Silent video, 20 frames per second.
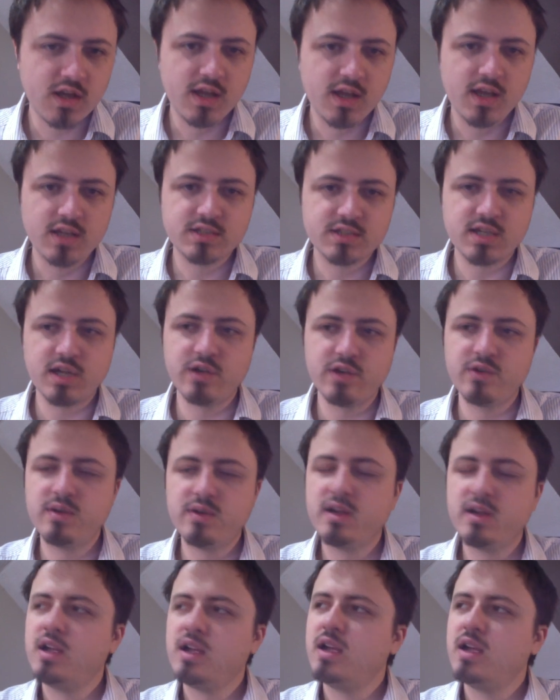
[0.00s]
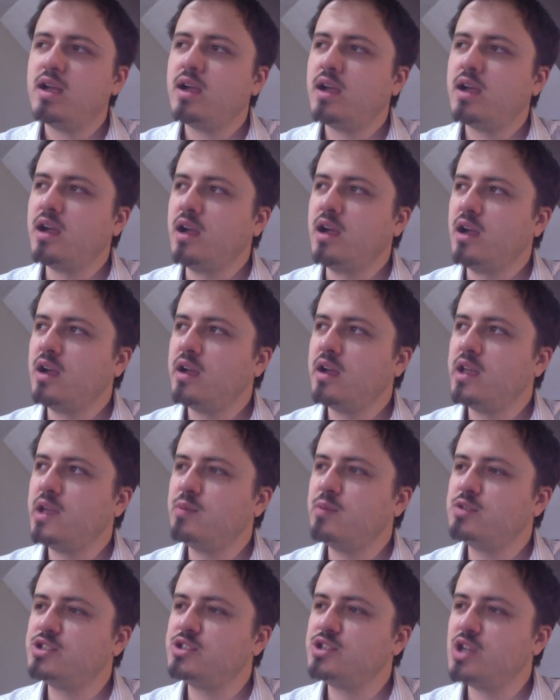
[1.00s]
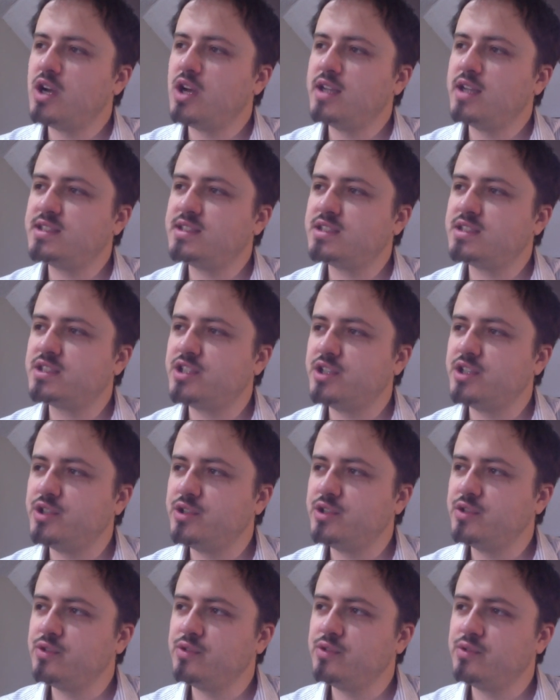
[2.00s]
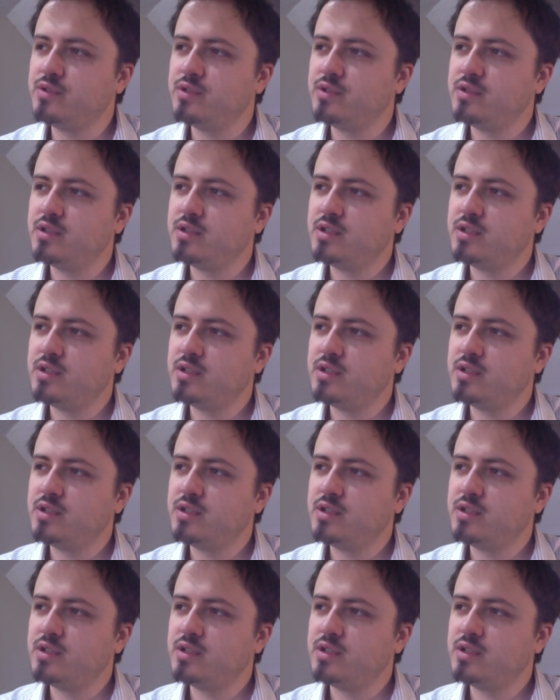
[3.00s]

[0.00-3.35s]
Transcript: So it was nice to